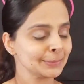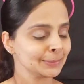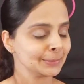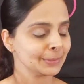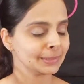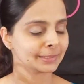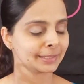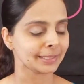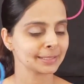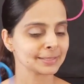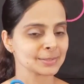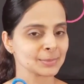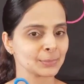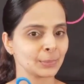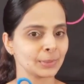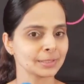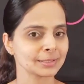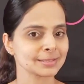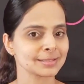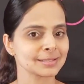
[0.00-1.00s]
Well, guess
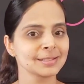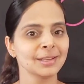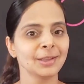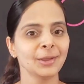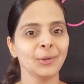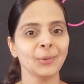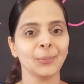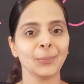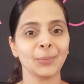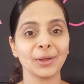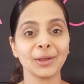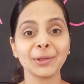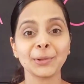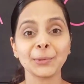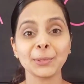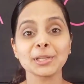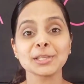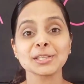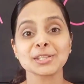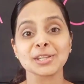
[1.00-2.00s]
what? We're
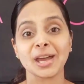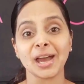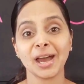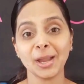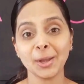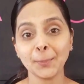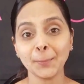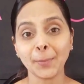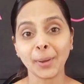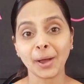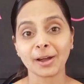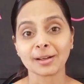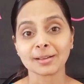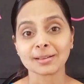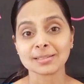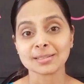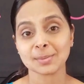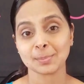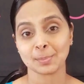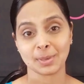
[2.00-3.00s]
going to
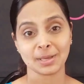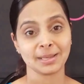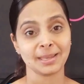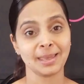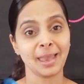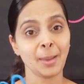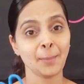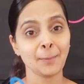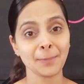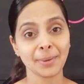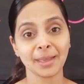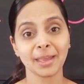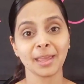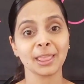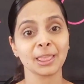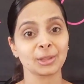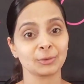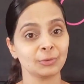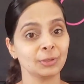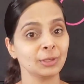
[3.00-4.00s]
unbox my
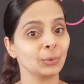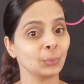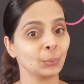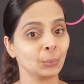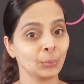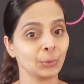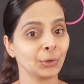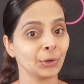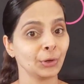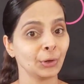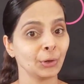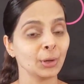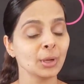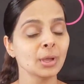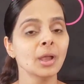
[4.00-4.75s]
Campaign 3 order.